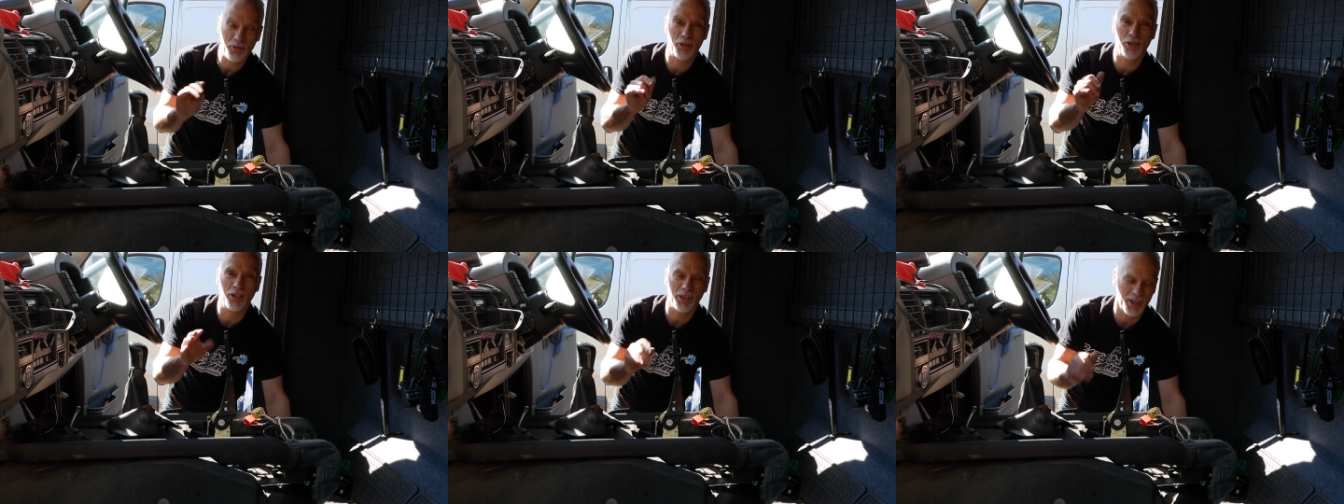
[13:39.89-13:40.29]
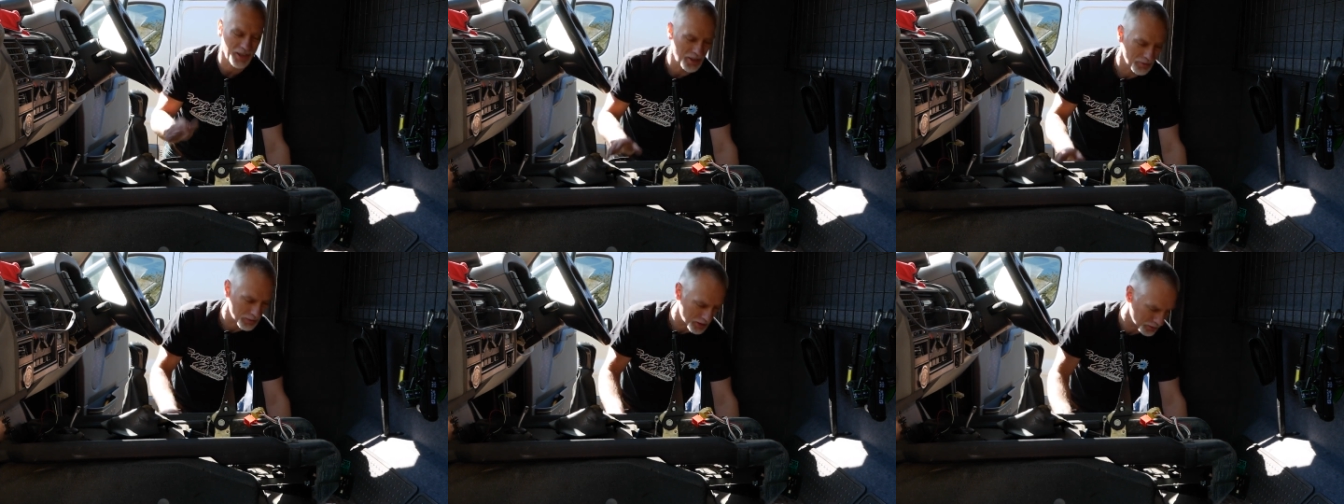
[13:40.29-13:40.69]
truck could
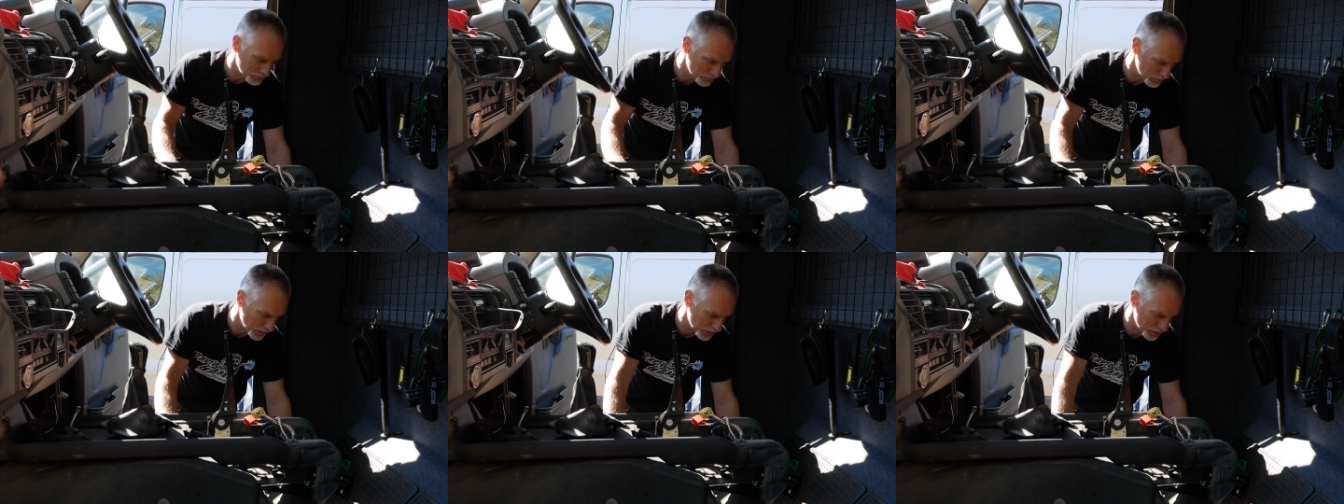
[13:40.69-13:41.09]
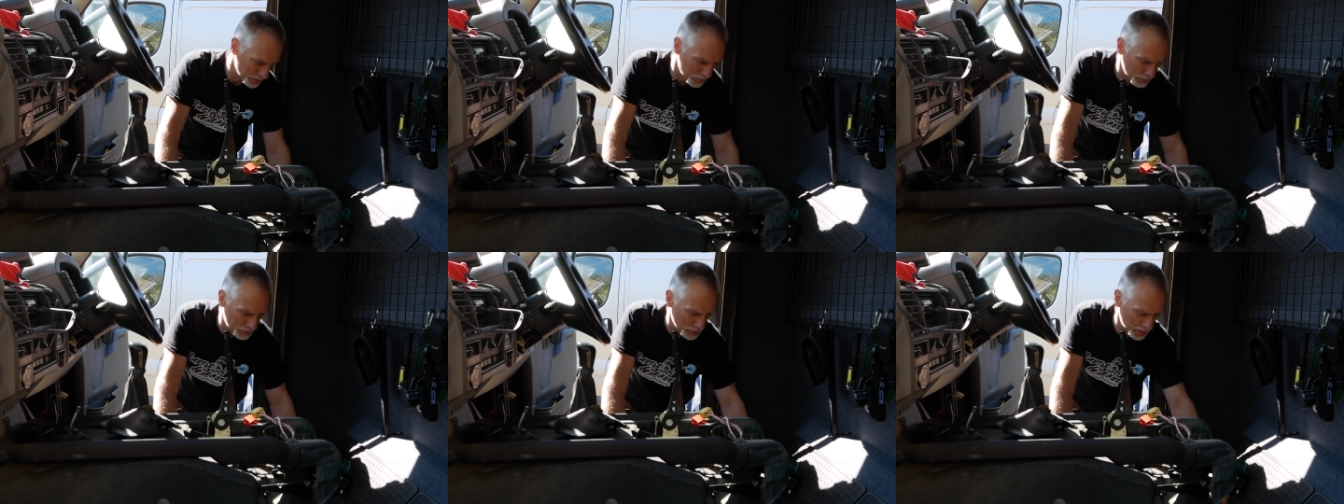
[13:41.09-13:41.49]
do with a bit of
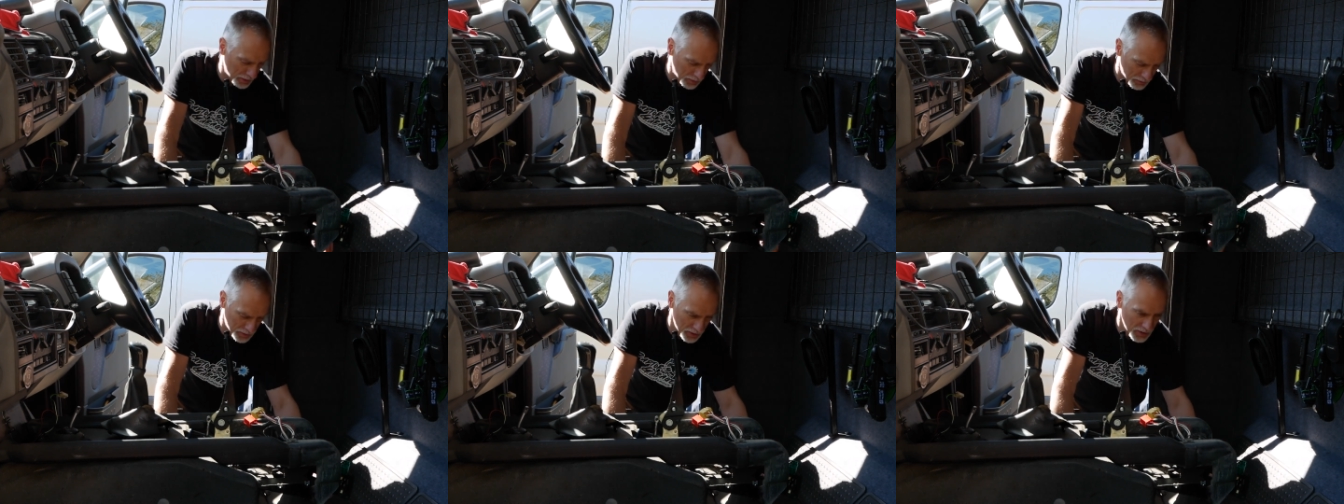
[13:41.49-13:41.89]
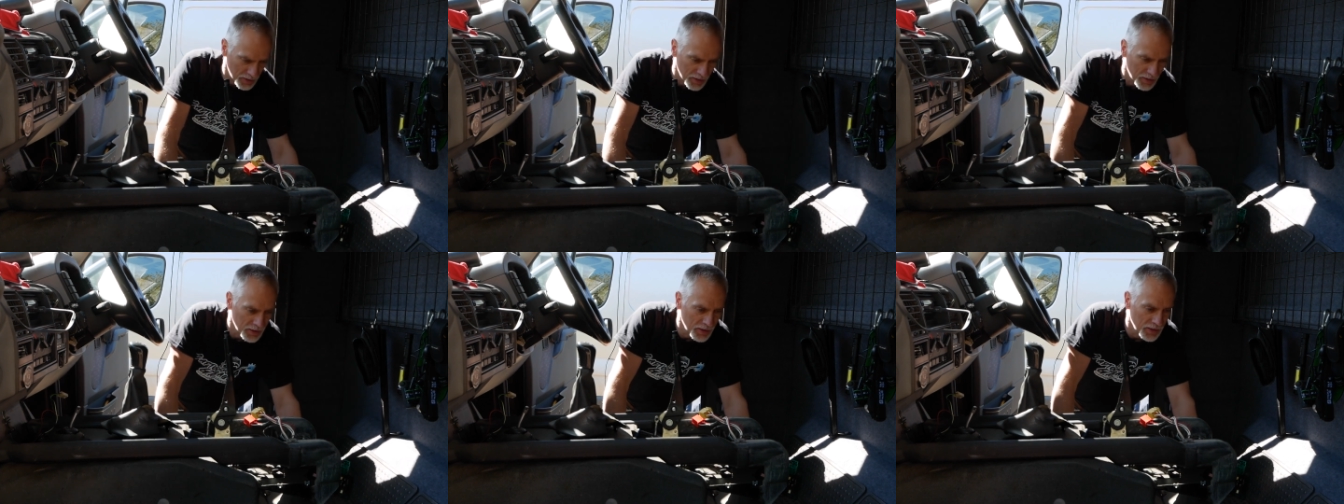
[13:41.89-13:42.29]
hoovering out
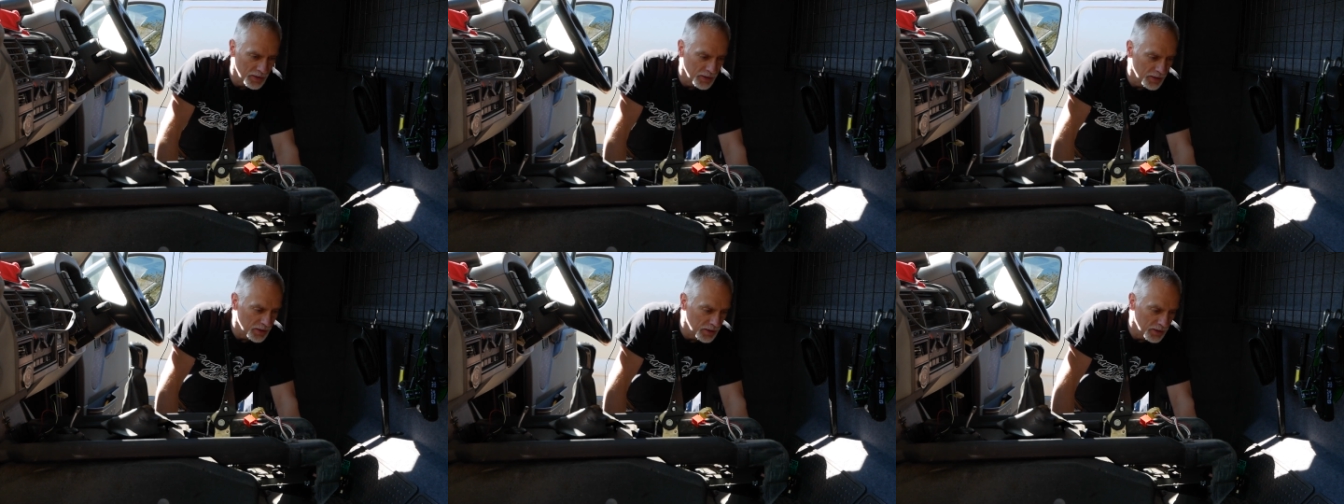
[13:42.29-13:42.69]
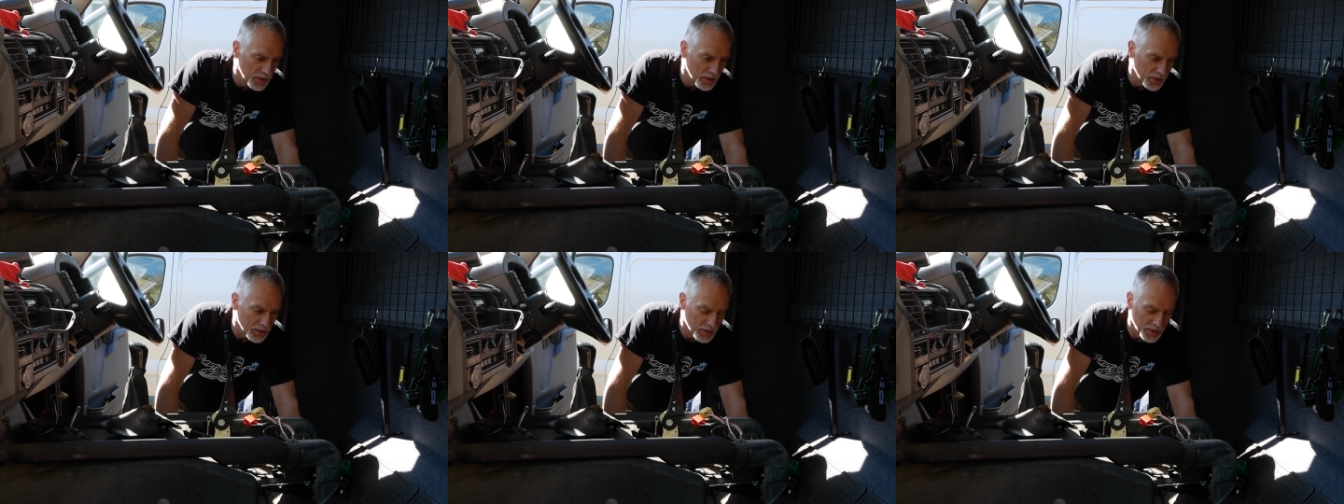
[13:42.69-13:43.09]

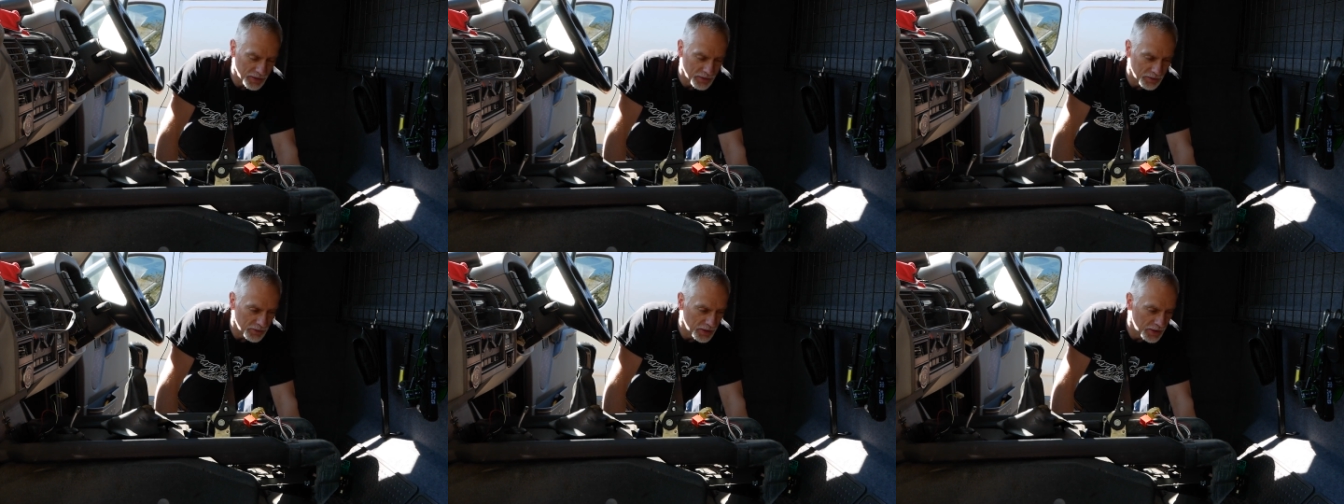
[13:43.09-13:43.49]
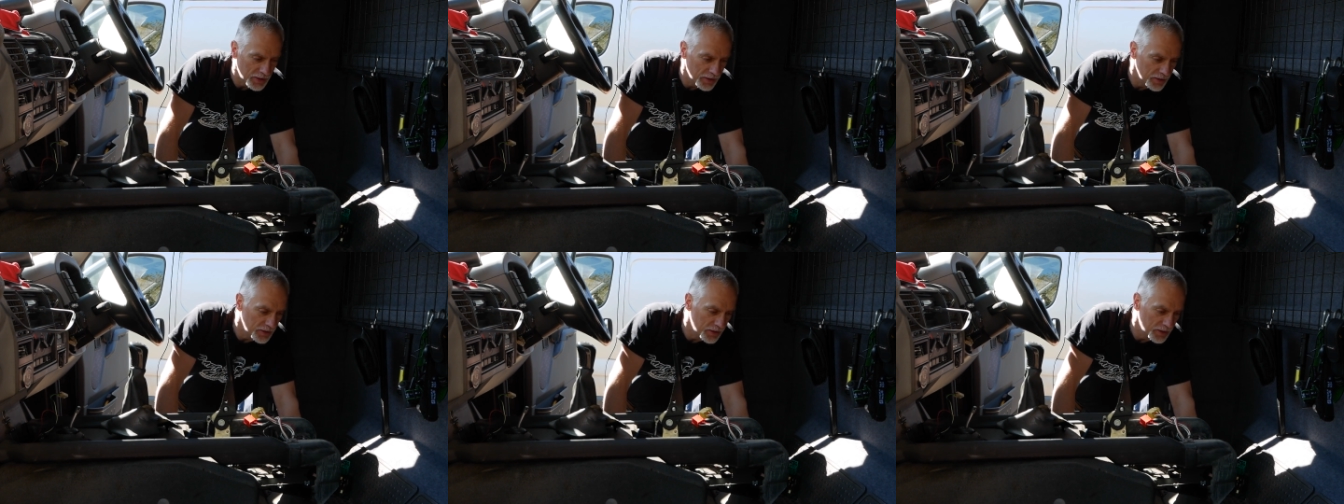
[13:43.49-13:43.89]
so
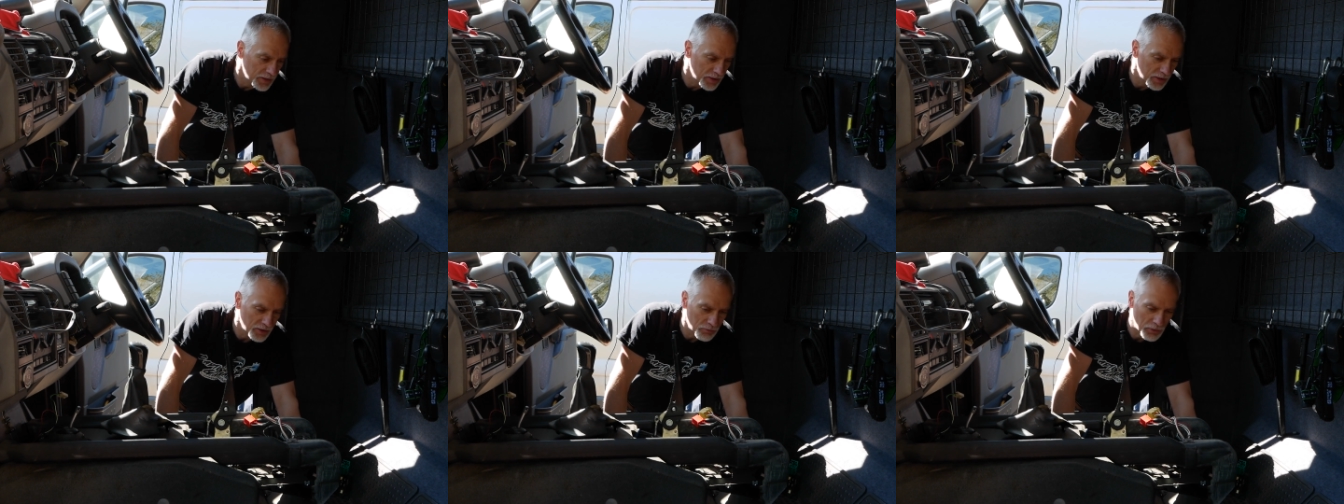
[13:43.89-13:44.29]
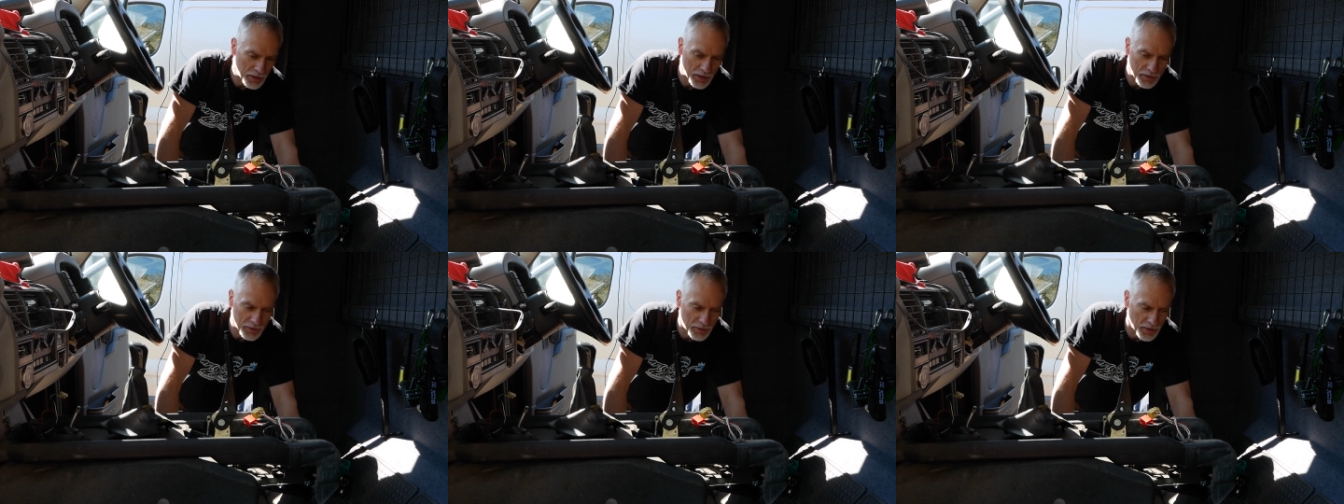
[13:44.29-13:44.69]
uh, while
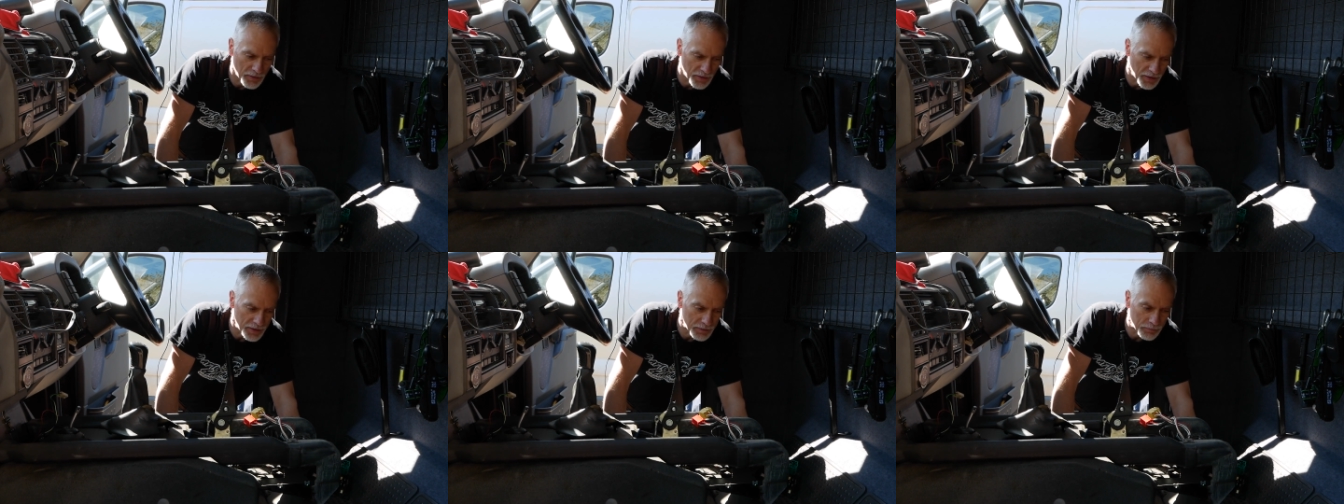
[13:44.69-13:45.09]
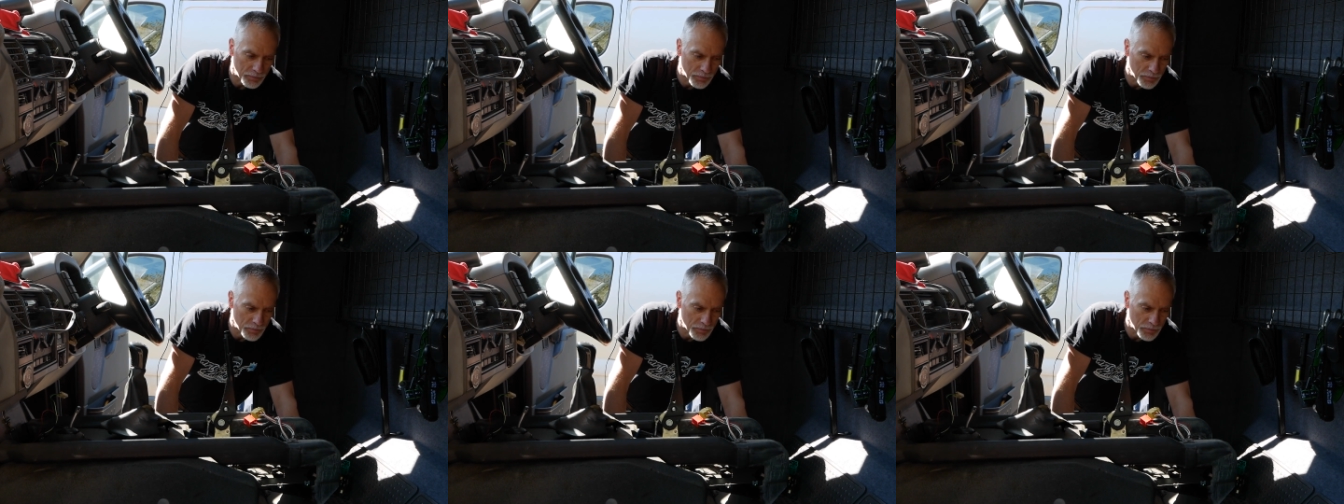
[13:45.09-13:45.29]
I look at that